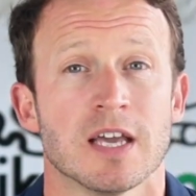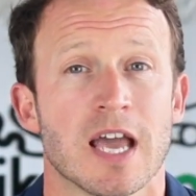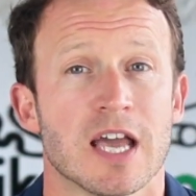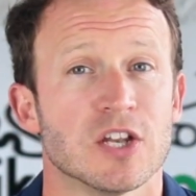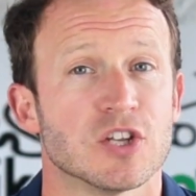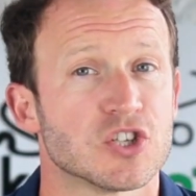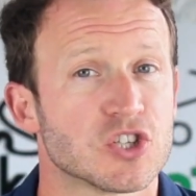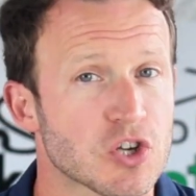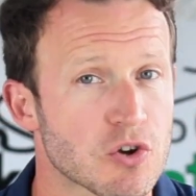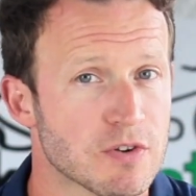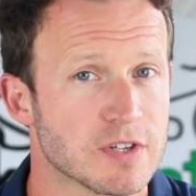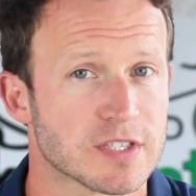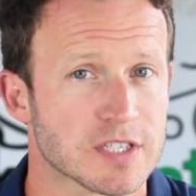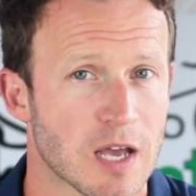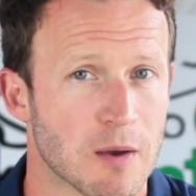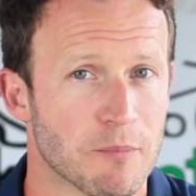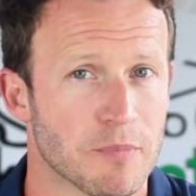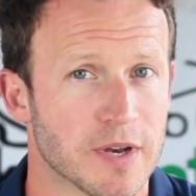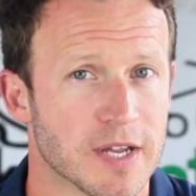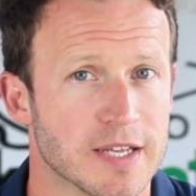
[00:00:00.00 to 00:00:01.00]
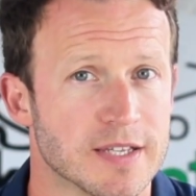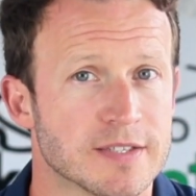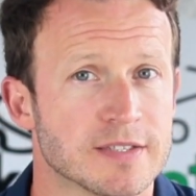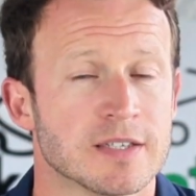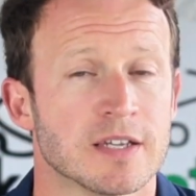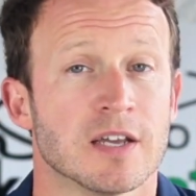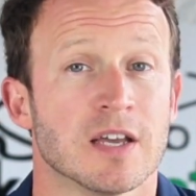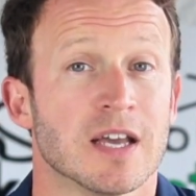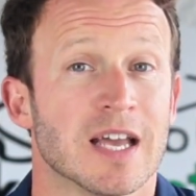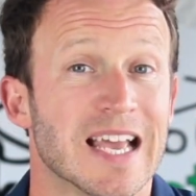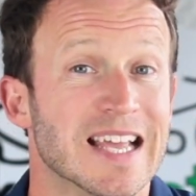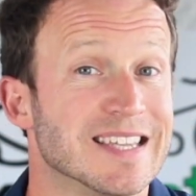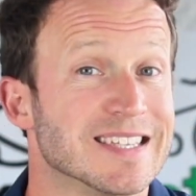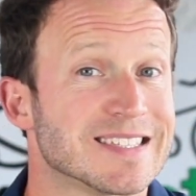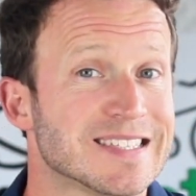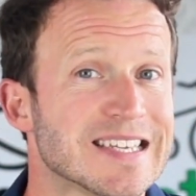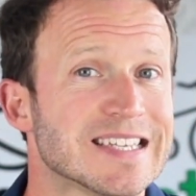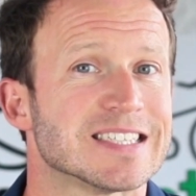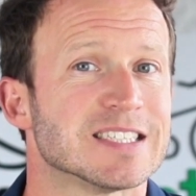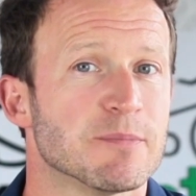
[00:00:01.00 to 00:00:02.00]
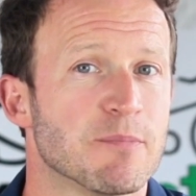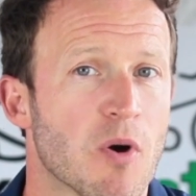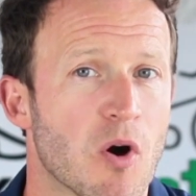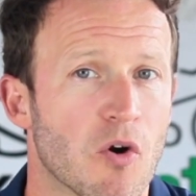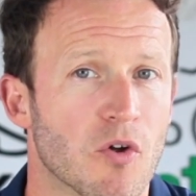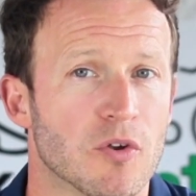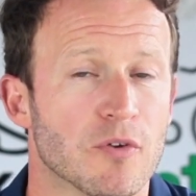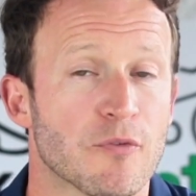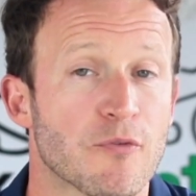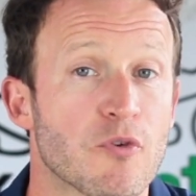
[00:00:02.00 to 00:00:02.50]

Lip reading: insurance companies insist upon,